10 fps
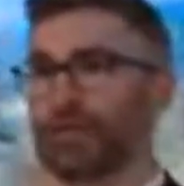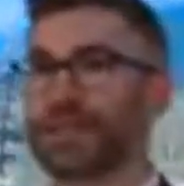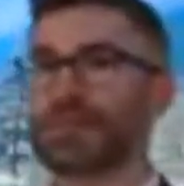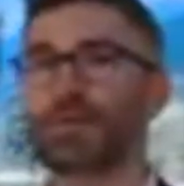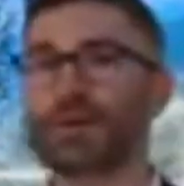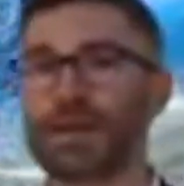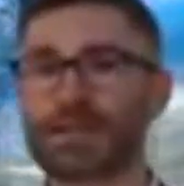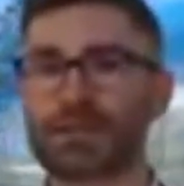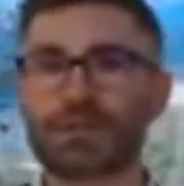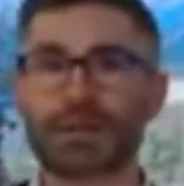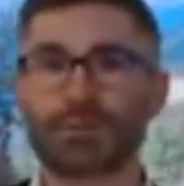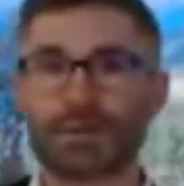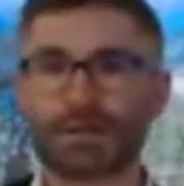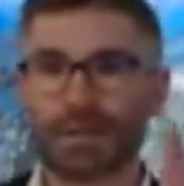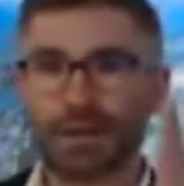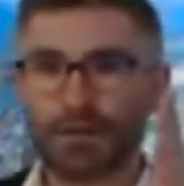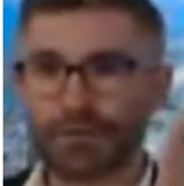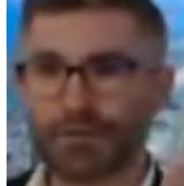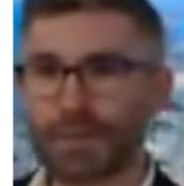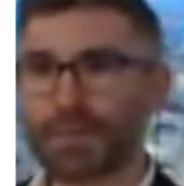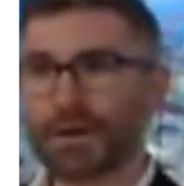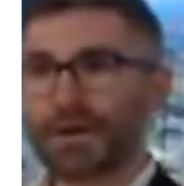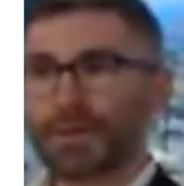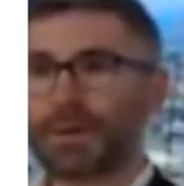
Facebook and other social networks from